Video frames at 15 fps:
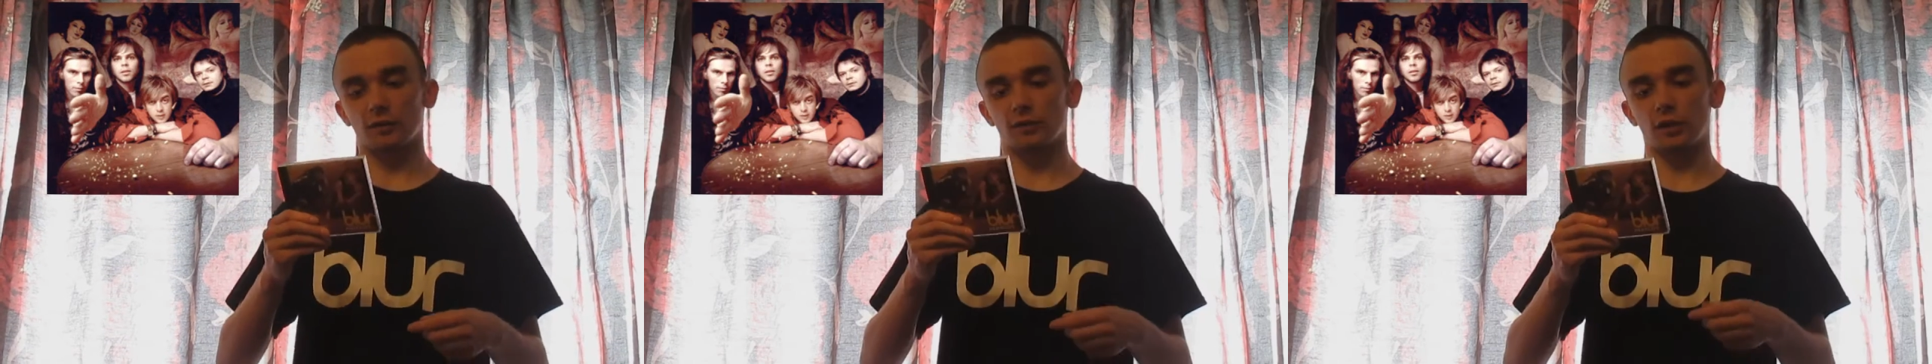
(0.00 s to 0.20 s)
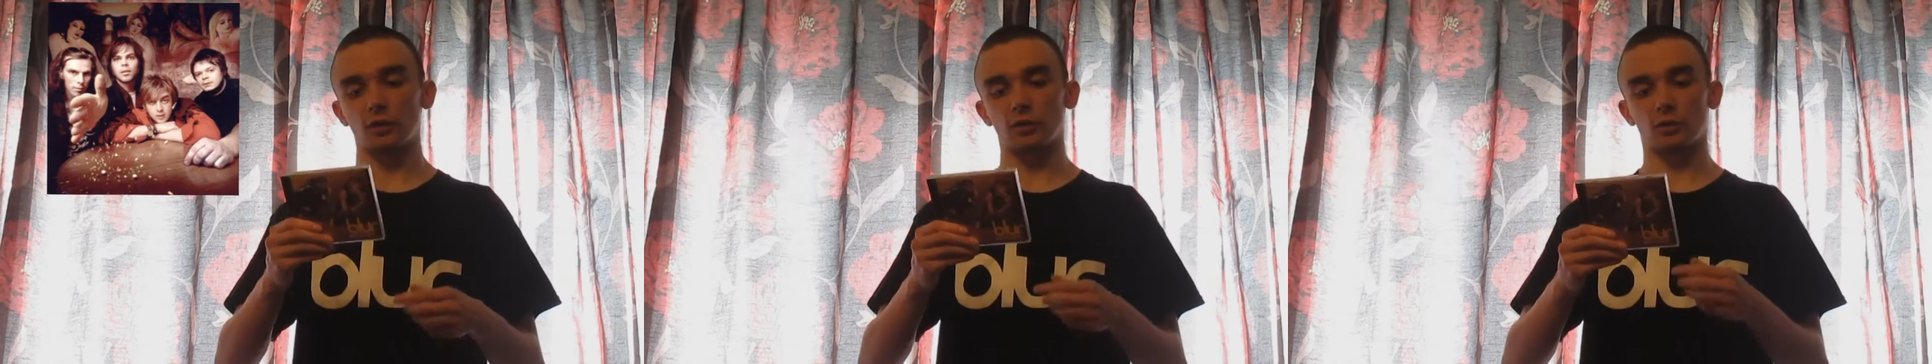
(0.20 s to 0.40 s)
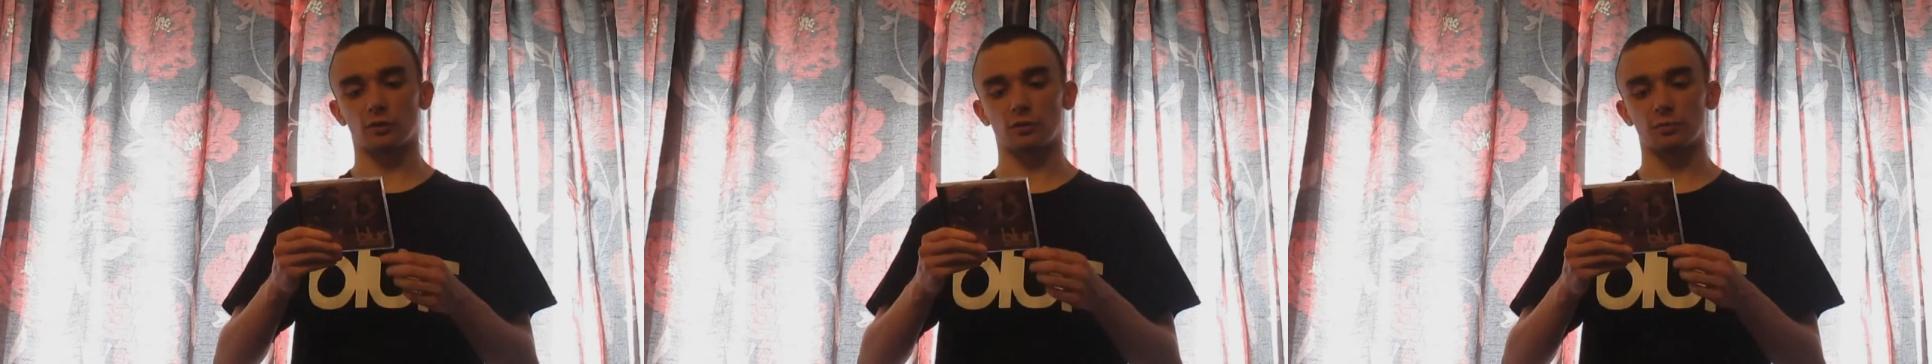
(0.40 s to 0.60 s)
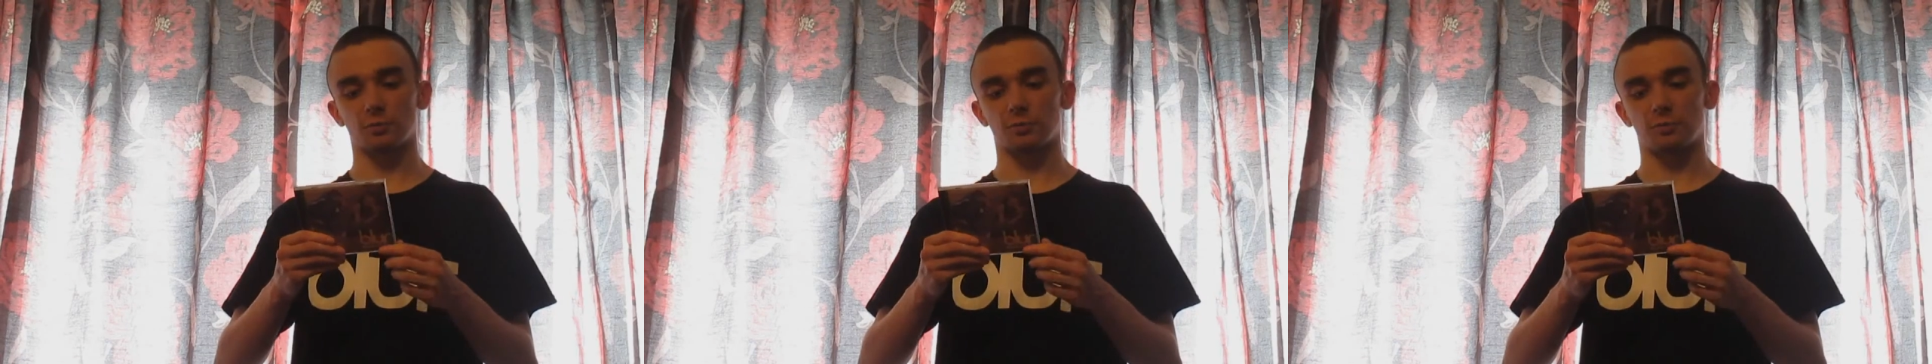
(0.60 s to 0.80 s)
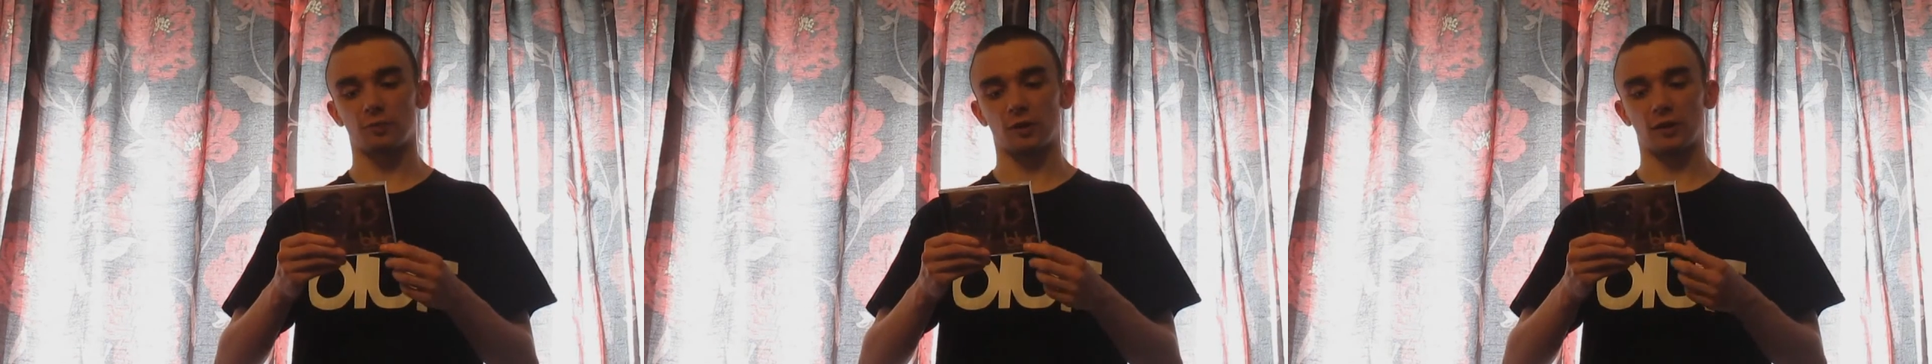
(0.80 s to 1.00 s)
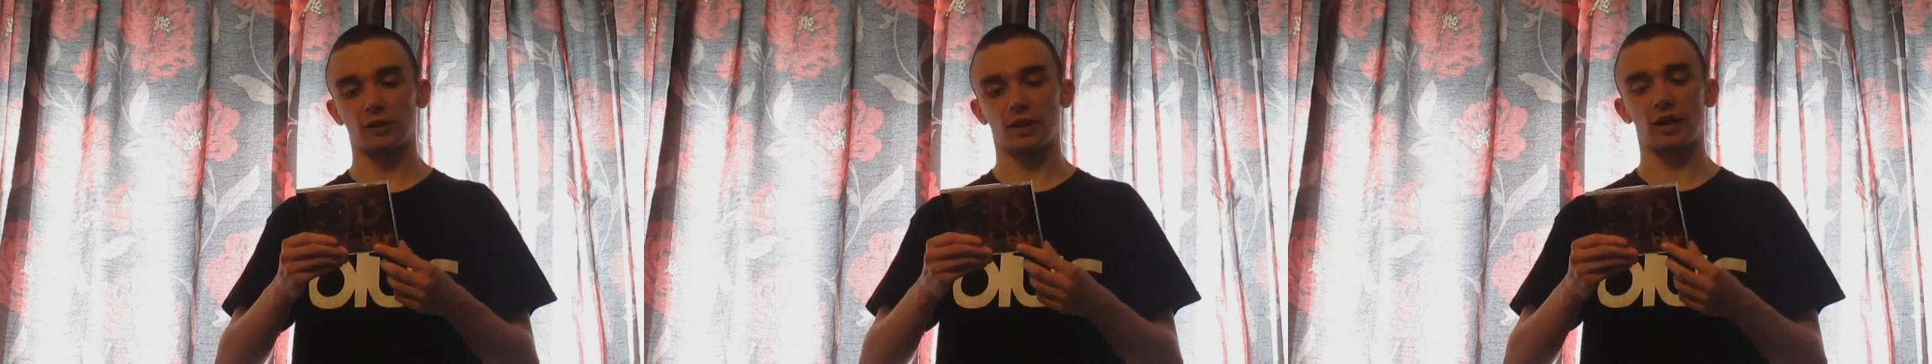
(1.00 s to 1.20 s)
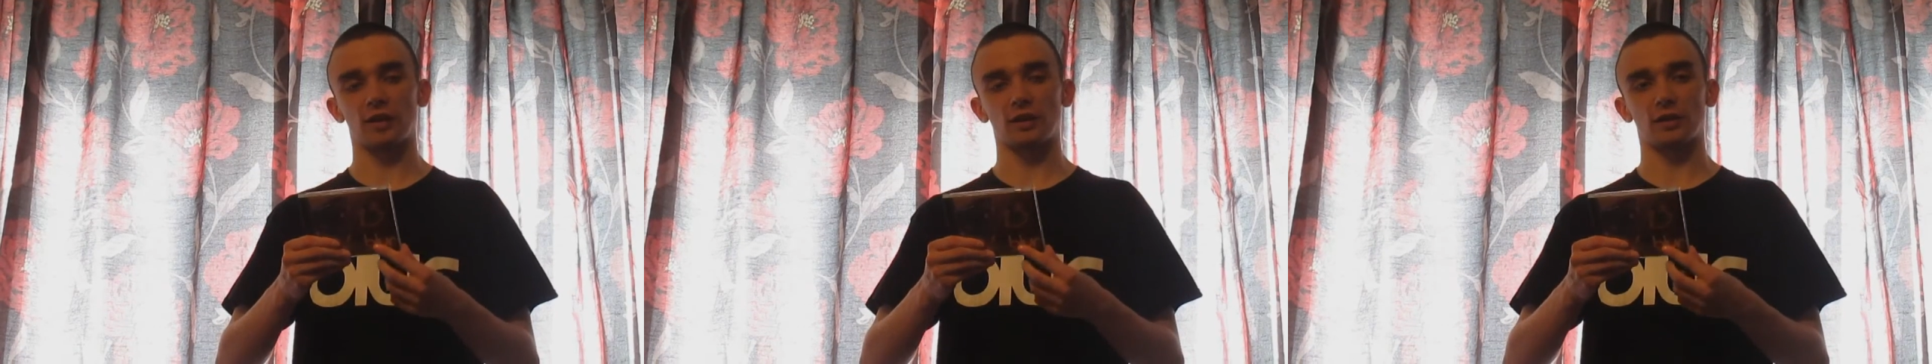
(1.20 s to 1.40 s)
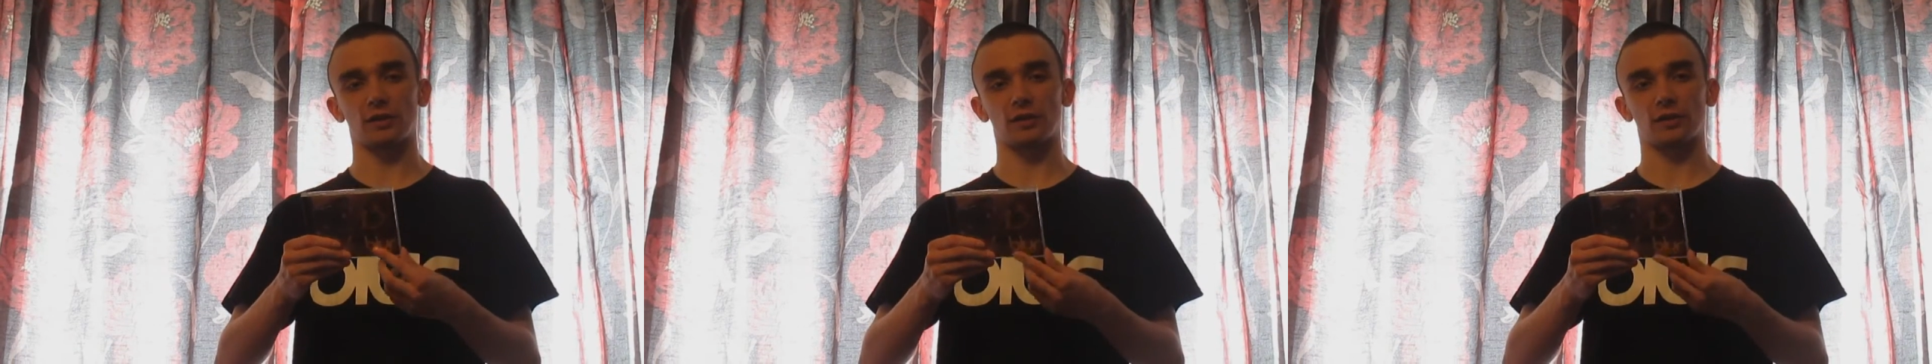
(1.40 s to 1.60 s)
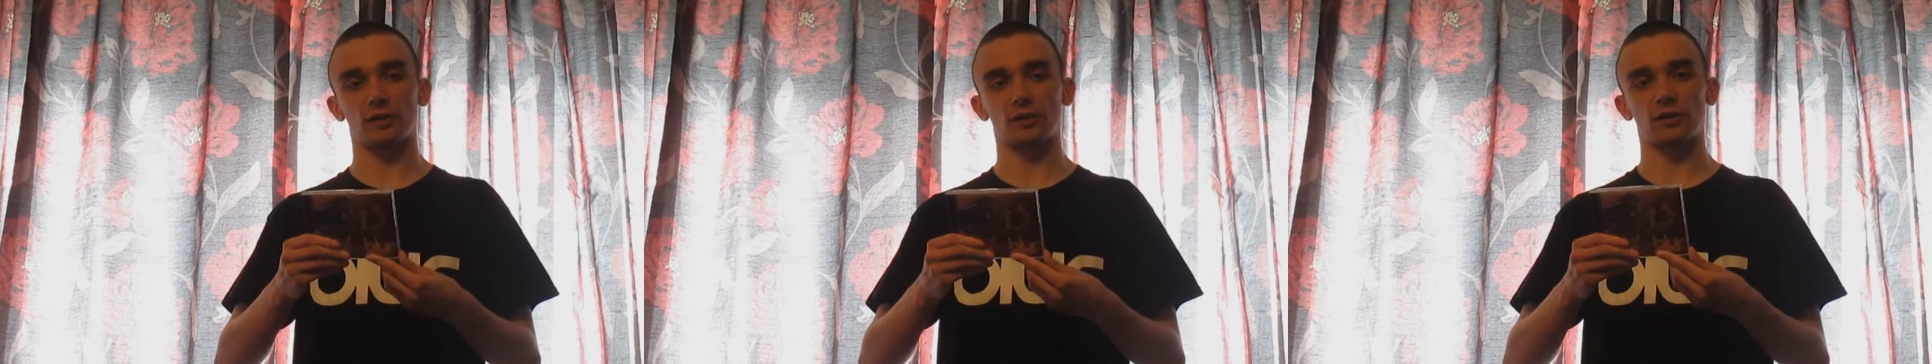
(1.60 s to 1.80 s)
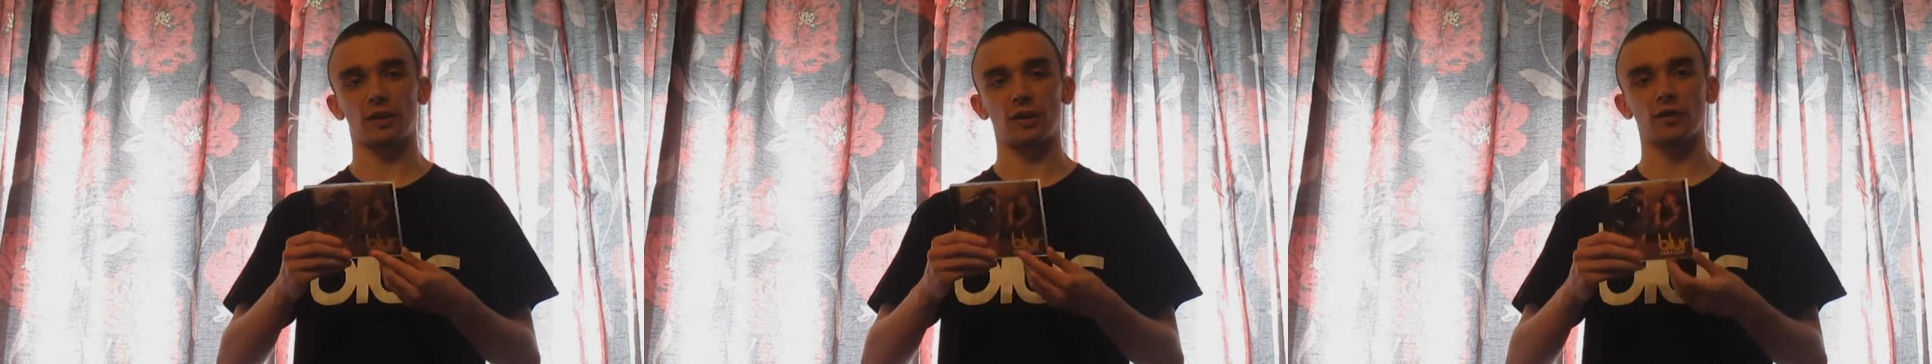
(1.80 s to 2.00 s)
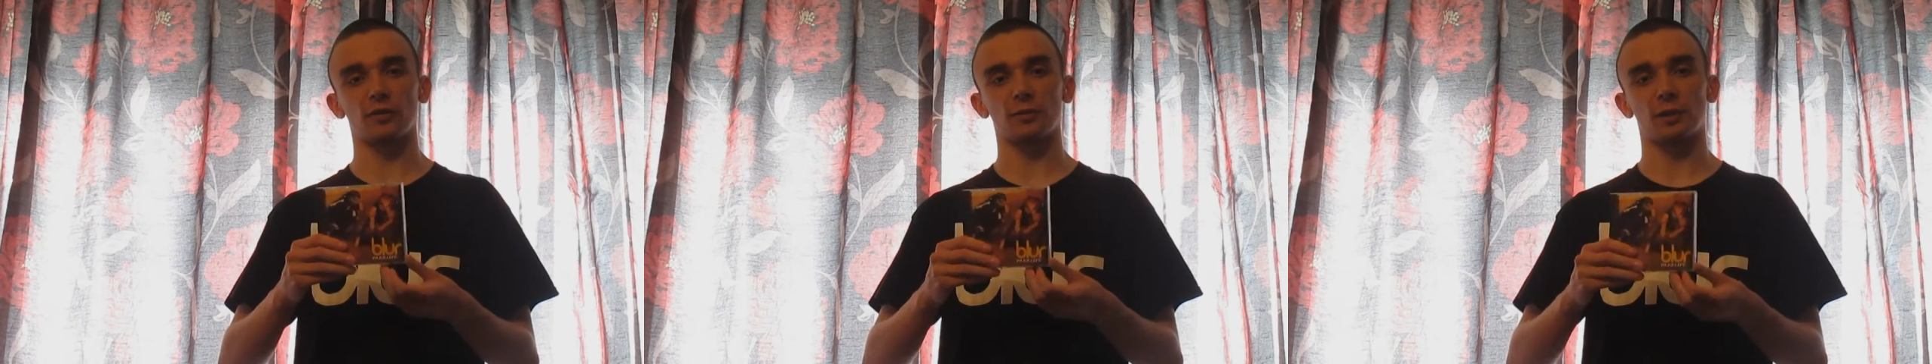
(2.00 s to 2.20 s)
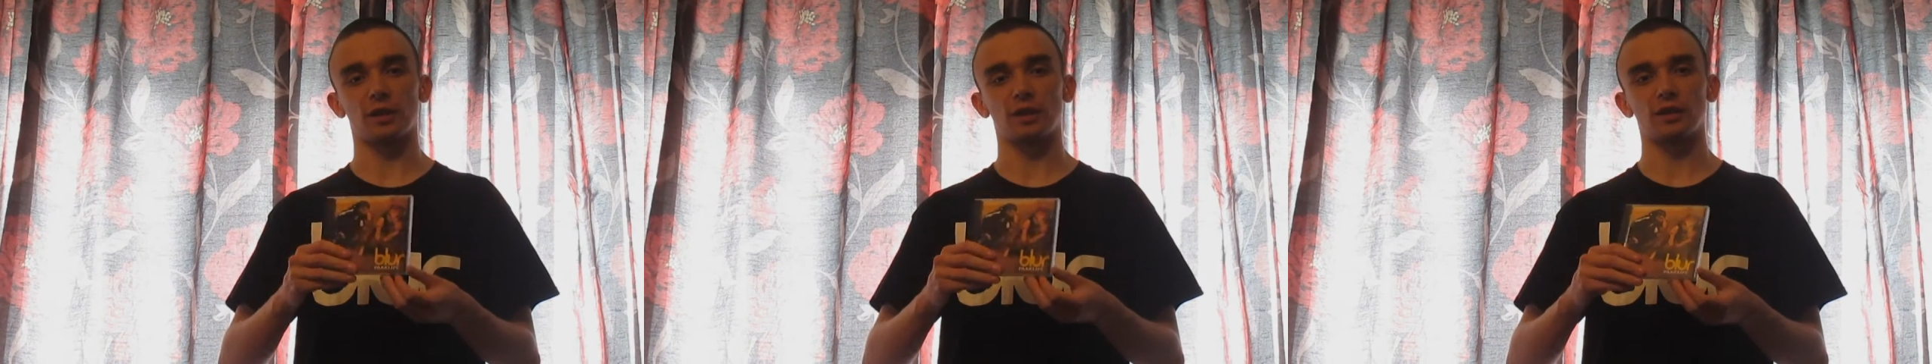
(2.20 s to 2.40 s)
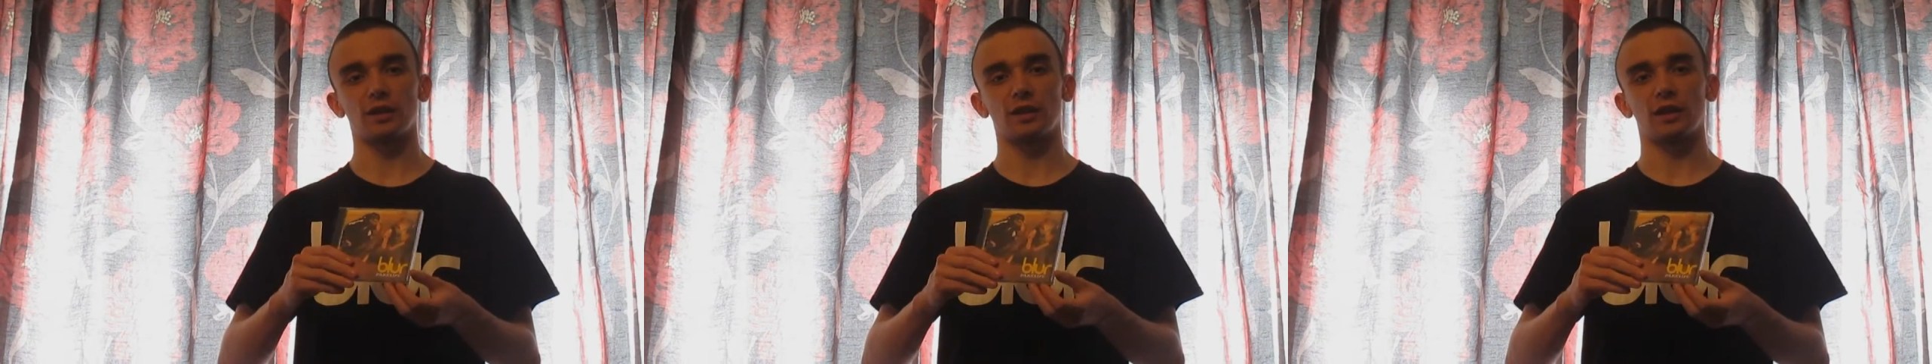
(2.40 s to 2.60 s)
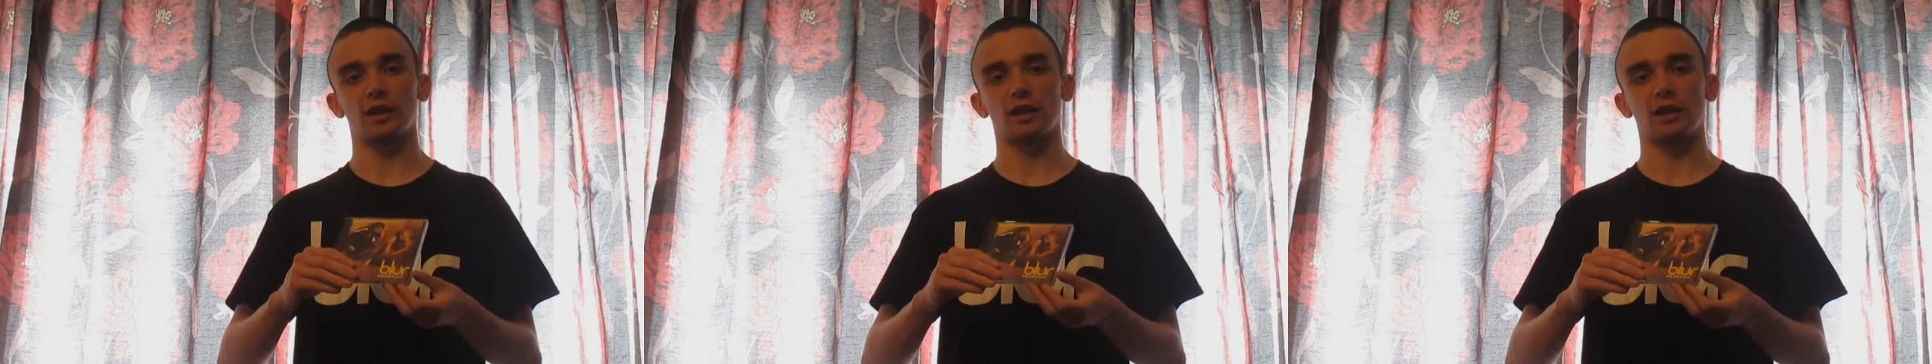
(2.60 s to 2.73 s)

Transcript: features Phil Daniels as a salesman